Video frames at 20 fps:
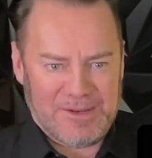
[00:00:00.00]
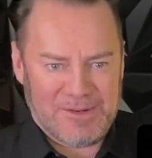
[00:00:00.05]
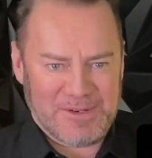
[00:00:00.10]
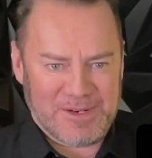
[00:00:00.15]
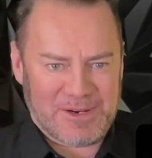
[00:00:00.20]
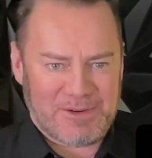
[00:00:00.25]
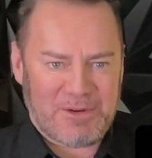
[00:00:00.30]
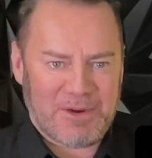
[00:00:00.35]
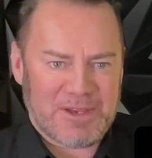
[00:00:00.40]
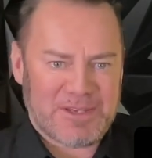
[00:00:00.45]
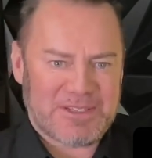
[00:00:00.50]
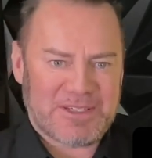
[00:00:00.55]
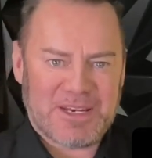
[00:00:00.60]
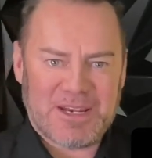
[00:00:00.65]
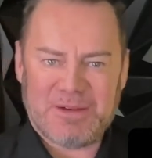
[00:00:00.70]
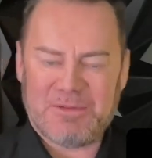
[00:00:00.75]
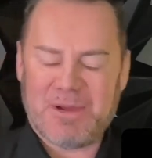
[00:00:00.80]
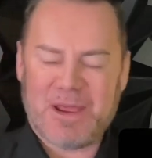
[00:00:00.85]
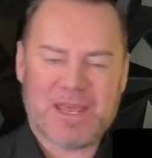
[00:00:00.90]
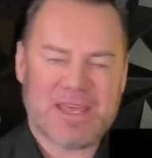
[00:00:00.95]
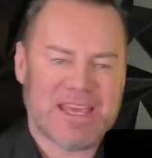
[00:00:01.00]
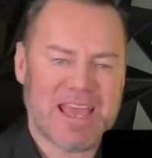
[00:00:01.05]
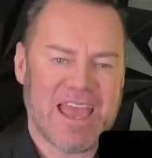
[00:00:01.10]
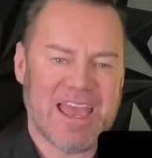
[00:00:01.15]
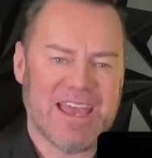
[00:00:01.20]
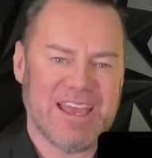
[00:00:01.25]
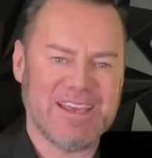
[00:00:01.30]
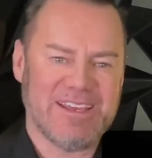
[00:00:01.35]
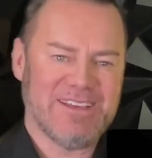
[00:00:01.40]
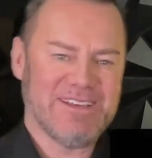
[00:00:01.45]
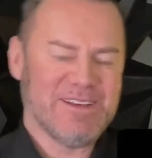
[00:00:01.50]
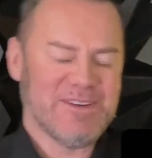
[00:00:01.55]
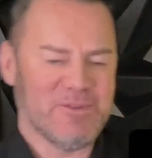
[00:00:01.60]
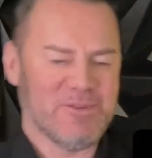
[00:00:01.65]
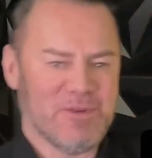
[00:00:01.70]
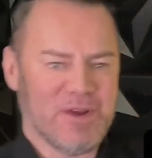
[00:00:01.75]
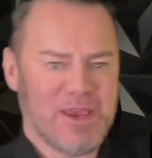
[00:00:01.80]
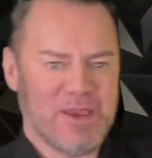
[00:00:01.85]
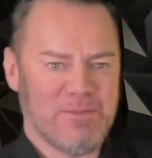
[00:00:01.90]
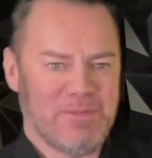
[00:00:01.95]
loaded question with
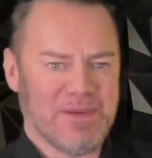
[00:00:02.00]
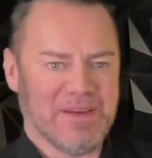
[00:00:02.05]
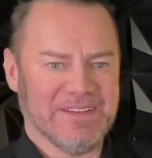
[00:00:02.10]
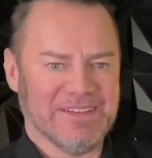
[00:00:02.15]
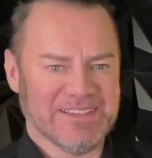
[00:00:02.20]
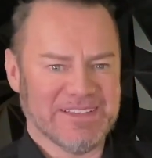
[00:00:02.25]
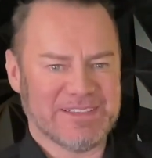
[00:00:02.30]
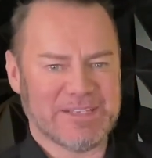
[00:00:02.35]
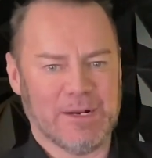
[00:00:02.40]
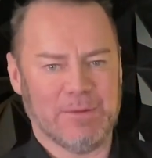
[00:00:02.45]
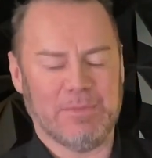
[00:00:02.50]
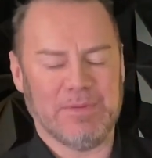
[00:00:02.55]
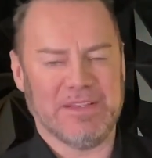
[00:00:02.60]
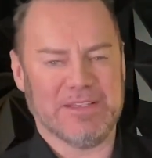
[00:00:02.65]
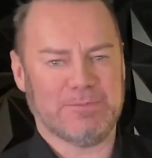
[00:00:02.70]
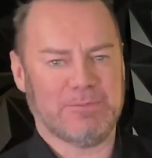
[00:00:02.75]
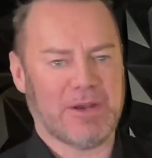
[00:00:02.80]
way beyond the scope of this,